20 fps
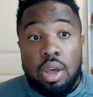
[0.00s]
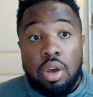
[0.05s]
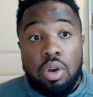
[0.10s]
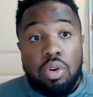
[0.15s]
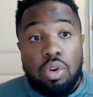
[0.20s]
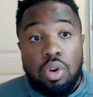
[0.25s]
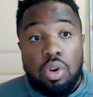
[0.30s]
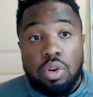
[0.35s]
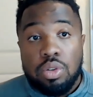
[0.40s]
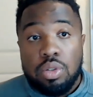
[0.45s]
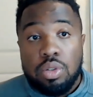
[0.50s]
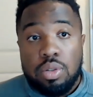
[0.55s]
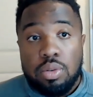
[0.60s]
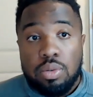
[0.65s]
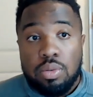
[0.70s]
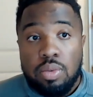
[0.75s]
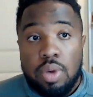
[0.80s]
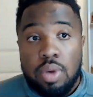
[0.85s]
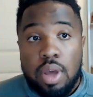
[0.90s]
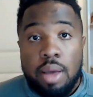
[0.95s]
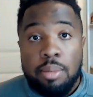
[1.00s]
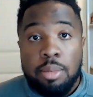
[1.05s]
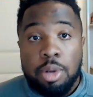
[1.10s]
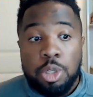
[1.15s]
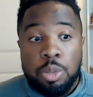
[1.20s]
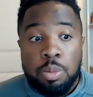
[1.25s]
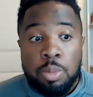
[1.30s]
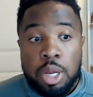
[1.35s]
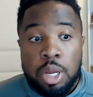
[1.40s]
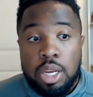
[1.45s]
who knows how
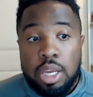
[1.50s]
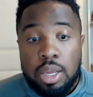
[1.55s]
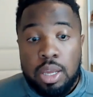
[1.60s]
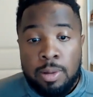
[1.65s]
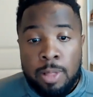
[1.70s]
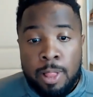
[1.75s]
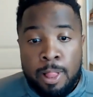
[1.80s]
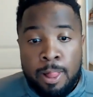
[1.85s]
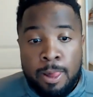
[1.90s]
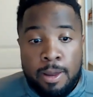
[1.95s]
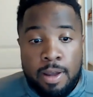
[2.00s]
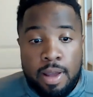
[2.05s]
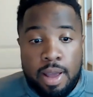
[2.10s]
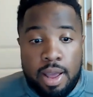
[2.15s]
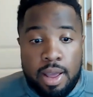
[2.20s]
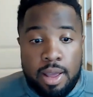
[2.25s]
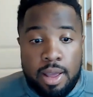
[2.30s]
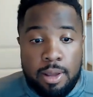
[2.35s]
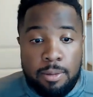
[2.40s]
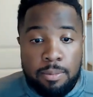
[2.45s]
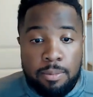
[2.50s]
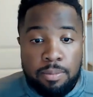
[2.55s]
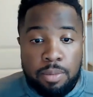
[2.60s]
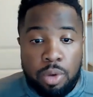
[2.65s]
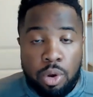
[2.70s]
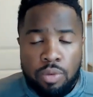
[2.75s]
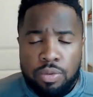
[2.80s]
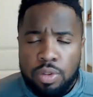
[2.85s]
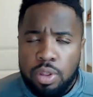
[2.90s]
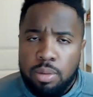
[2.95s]
much money,
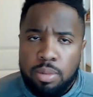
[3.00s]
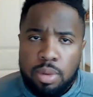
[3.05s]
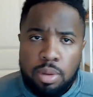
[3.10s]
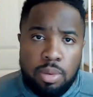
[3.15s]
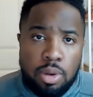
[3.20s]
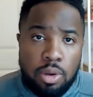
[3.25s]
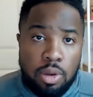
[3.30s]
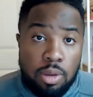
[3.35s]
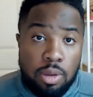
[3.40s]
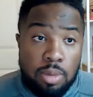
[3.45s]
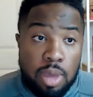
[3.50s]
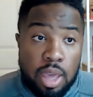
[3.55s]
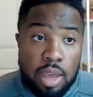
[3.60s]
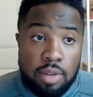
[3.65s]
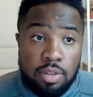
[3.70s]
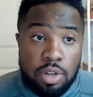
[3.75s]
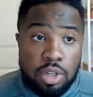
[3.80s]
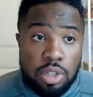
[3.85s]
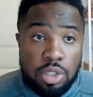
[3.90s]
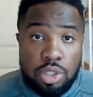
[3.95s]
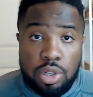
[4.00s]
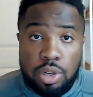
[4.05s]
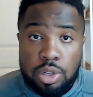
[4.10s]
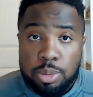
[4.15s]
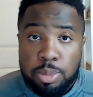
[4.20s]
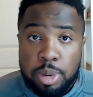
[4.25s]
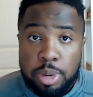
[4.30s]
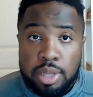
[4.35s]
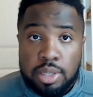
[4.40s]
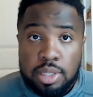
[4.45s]
hopefully, he may have an
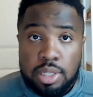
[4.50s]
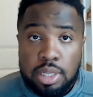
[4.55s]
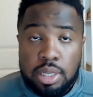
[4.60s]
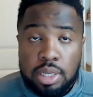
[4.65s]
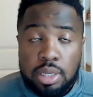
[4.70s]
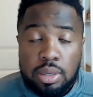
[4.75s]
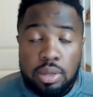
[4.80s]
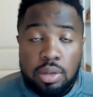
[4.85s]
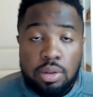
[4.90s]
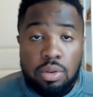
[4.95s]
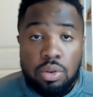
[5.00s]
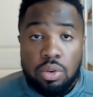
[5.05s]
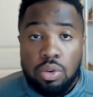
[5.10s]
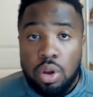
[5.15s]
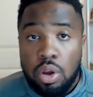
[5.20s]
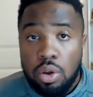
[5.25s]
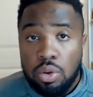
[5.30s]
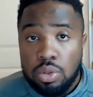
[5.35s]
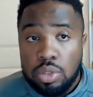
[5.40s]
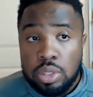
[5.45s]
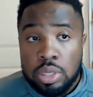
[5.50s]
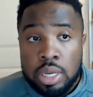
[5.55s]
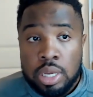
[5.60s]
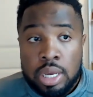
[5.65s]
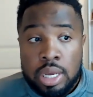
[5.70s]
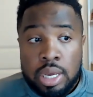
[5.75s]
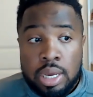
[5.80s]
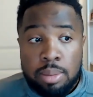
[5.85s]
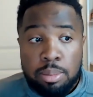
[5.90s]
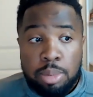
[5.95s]
insurance policy, who knows,
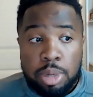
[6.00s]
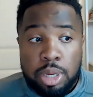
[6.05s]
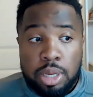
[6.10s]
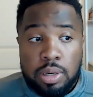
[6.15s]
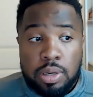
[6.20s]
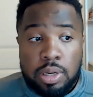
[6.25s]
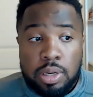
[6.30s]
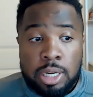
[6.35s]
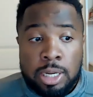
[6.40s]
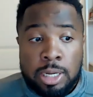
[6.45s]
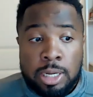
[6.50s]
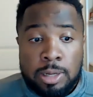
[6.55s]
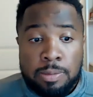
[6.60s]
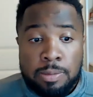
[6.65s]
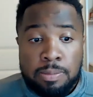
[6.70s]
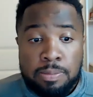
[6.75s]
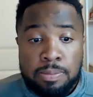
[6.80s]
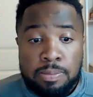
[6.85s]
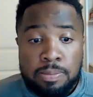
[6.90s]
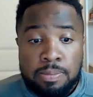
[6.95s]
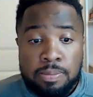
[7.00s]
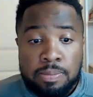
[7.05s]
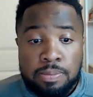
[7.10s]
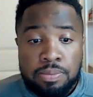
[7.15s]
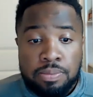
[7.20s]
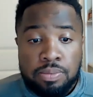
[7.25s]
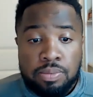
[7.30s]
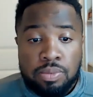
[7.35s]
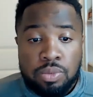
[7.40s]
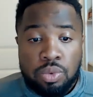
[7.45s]
but
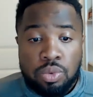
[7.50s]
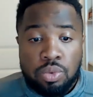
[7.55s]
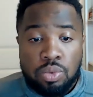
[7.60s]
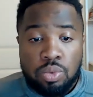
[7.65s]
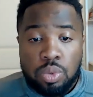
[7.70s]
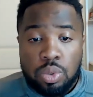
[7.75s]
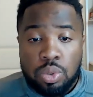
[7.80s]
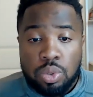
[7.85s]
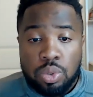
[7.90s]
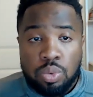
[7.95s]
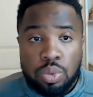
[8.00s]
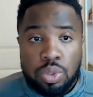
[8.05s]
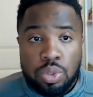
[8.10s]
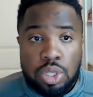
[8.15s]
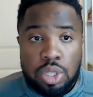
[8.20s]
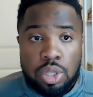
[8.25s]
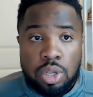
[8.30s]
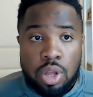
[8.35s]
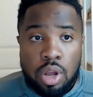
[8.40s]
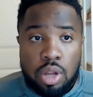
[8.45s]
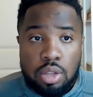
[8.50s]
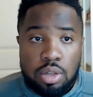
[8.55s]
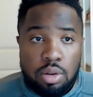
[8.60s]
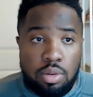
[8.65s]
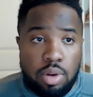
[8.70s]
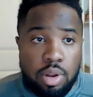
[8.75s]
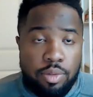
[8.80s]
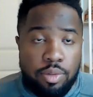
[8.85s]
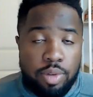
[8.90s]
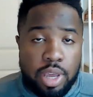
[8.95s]
we'll see the long-term
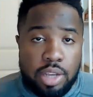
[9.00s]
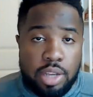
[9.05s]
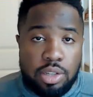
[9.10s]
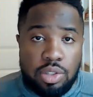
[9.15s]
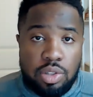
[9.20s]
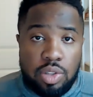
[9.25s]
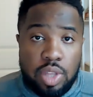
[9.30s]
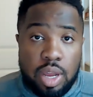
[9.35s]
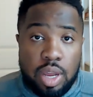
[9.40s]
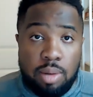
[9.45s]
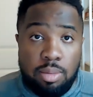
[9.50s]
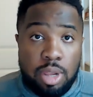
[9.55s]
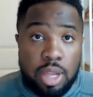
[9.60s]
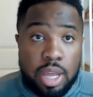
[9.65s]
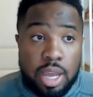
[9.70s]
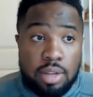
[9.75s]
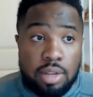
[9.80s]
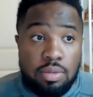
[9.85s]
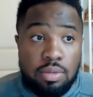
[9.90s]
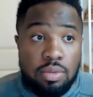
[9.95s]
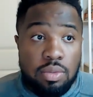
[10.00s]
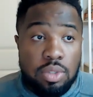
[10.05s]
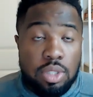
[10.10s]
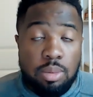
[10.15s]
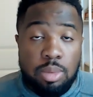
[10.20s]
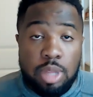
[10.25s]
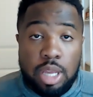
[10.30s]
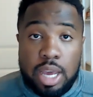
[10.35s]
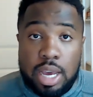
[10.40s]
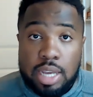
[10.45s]
ramifications of that. I'm glad
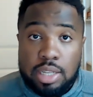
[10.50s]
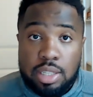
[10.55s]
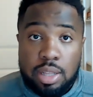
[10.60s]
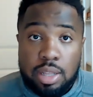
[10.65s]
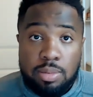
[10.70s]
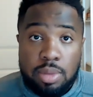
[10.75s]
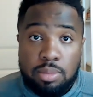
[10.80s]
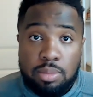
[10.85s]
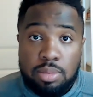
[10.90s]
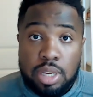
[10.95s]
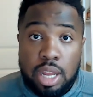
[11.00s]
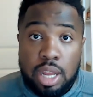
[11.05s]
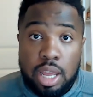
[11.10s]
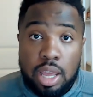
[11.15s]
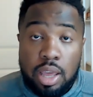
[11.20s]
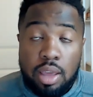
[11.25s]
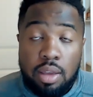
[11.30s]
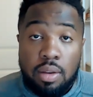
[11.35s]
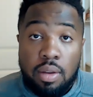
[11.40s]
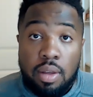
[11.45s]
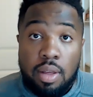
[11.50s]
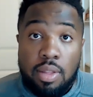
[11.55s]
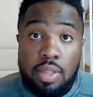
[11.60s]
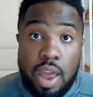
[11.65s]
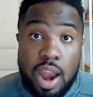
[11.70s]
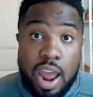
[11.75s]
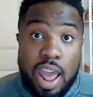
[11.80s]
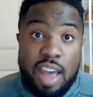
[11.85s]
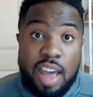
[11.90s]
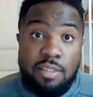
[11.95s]
some of the guys stepped up today
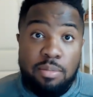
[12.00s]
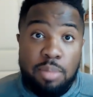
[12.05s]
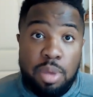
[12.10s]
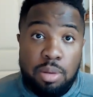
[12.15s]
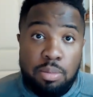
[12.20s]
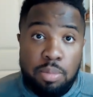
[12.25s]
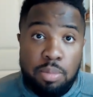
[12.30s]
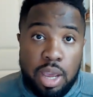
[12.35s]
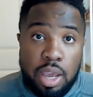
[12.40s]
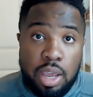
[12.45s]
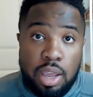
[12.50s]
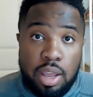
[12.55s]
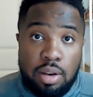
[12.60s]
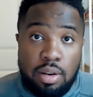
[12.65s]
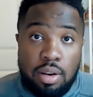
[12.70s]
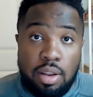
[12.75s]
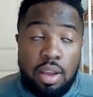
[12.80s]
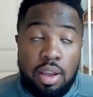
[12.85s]
that have been paid